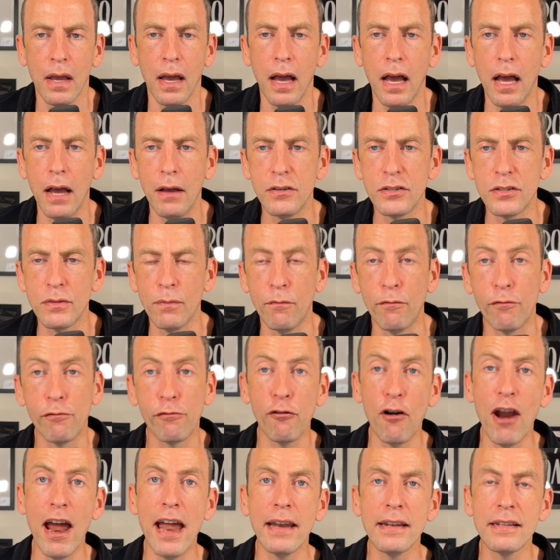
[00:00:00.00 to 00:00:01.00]
uh, some
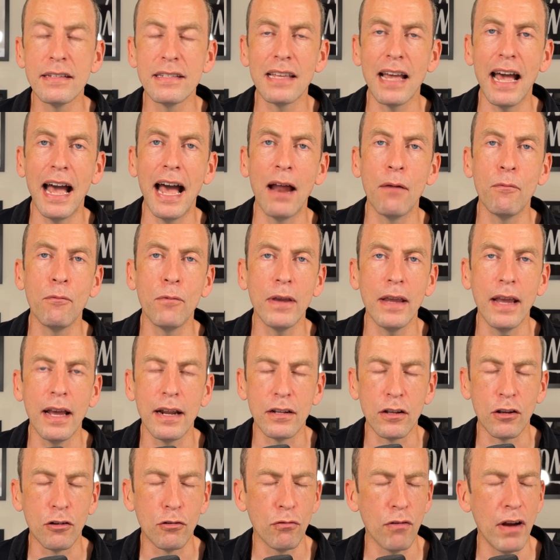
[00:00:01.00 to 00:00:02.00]
friends, and we
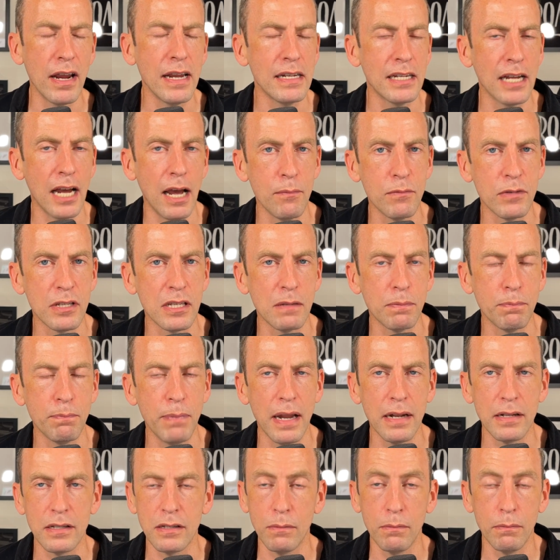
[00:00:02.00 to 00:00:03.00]
had a great time.
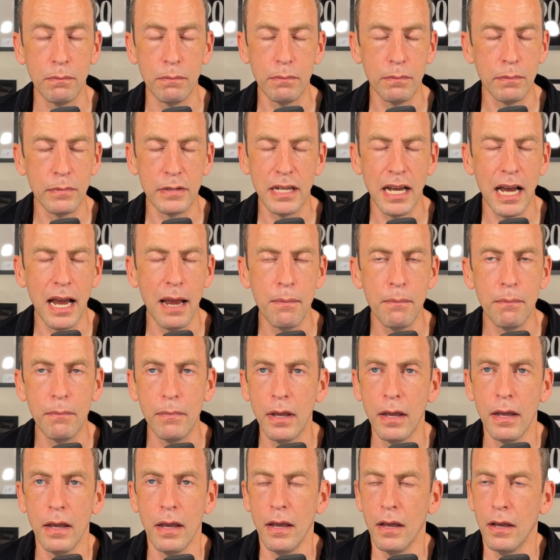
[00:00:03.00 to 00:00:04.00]
Spent some
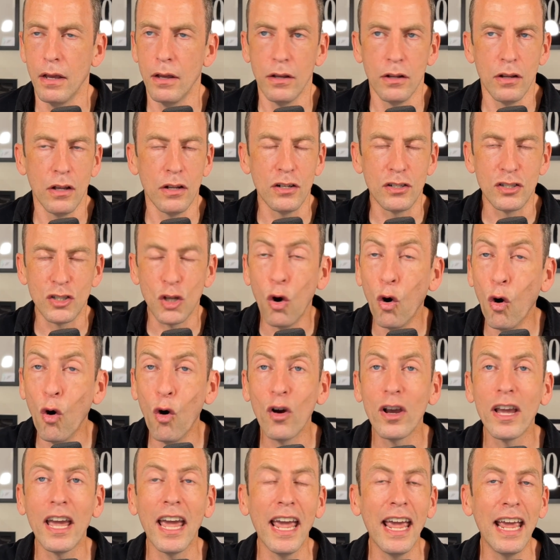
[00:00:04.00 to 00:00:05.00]
time
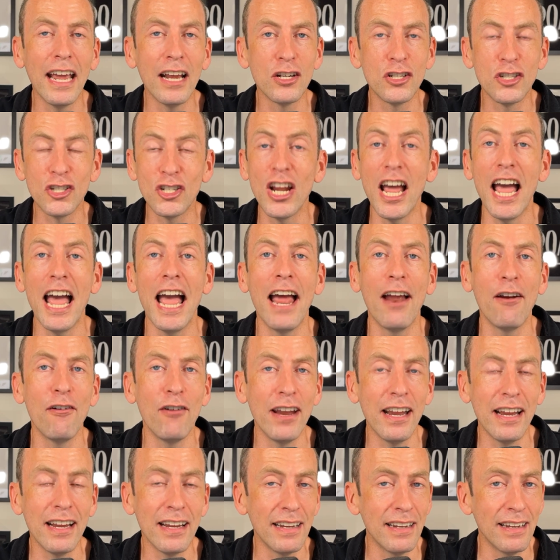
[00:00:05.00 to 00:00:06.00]
talking,
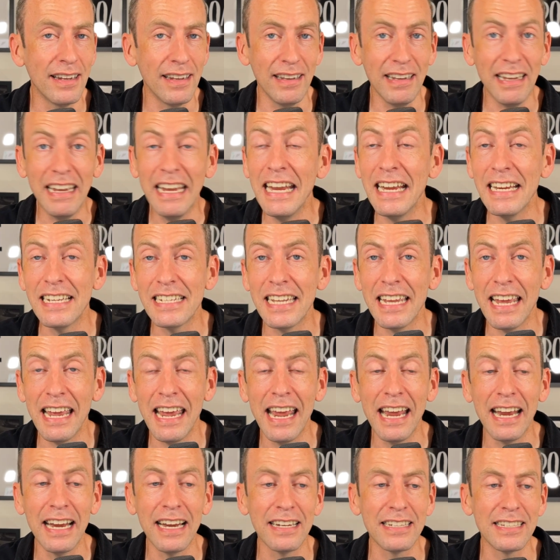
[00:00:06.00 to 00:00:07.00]
sharing,
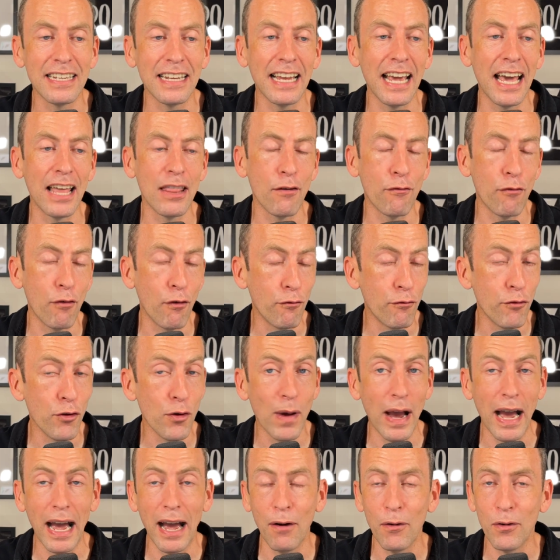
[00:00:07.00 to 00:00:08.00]
eating together for a
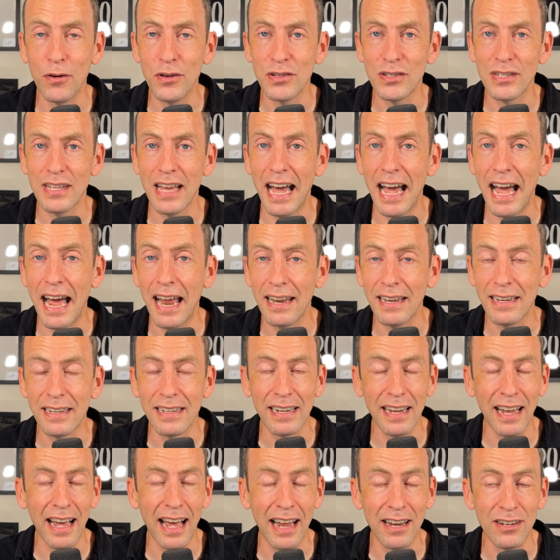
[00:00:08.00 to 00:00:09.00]
few hours,
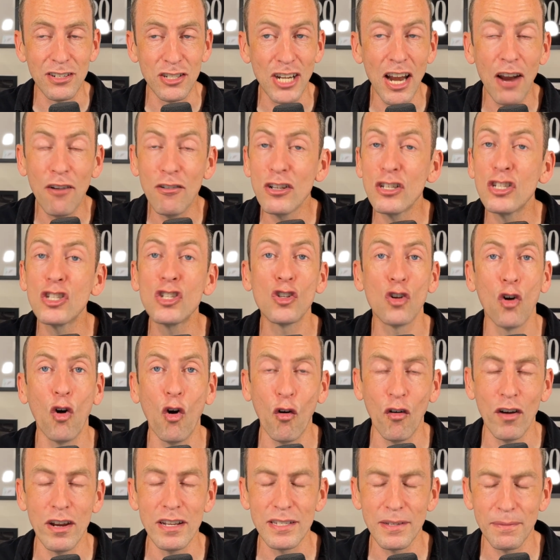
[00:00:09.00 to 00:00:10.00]
and and sharing
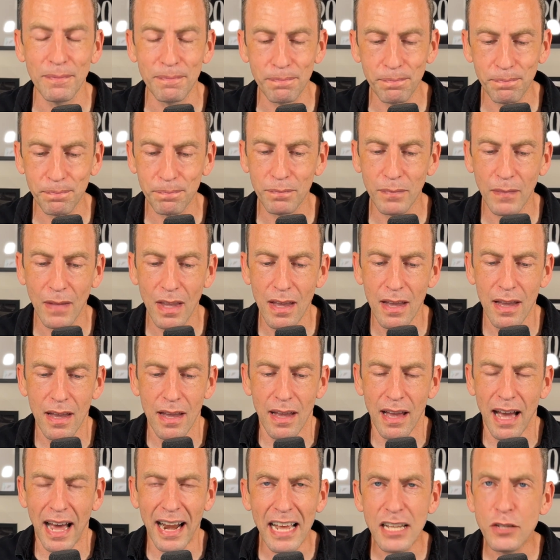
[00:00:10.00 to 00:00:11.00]
stories.
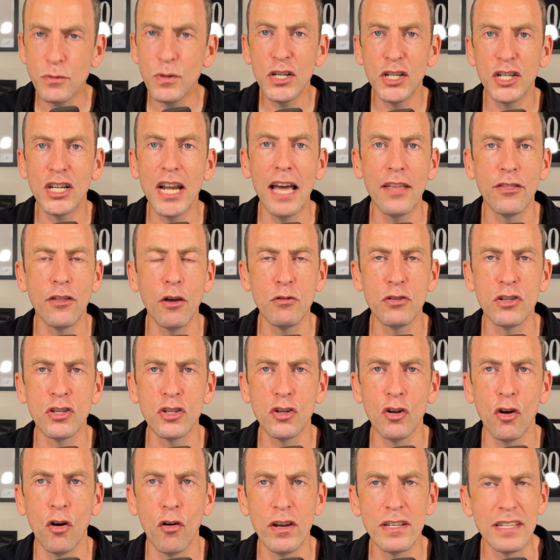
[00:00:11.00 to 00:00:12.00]
And as we shared those
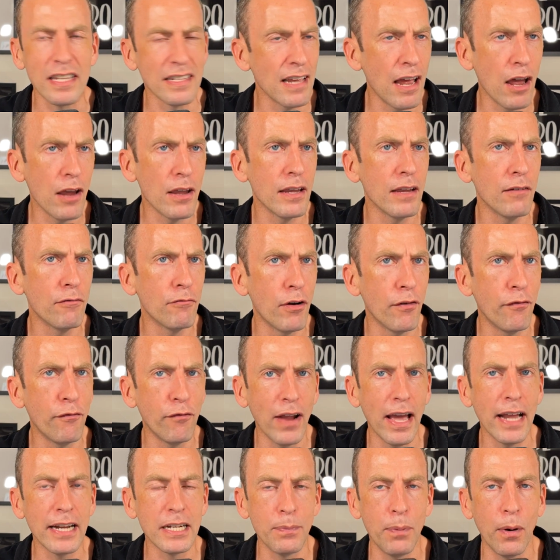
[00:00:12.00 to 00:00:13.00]
stories, as I
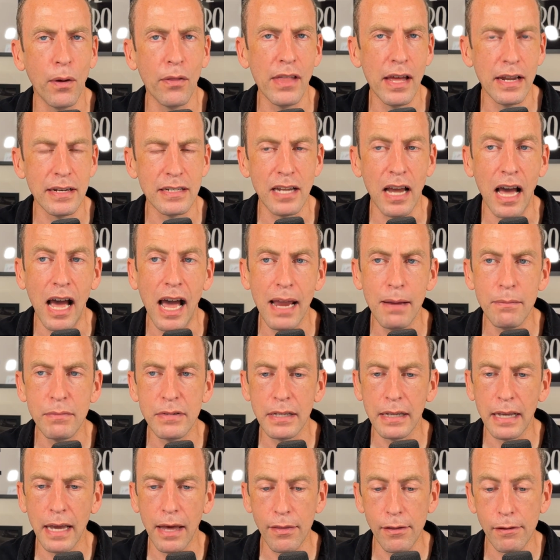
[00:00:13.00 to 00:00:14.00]
reflect upon that time
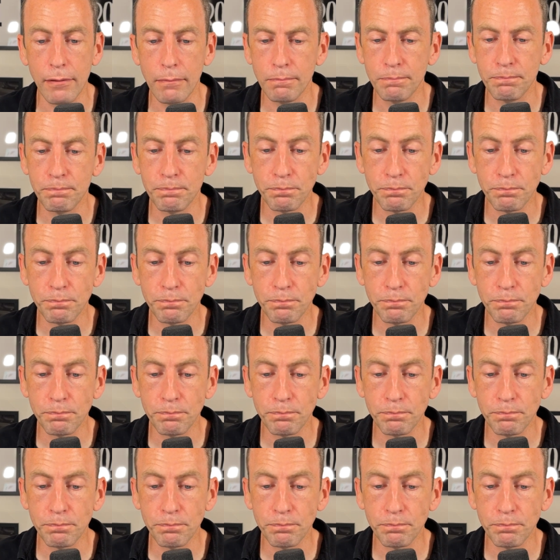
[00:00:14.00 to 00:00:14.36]
together,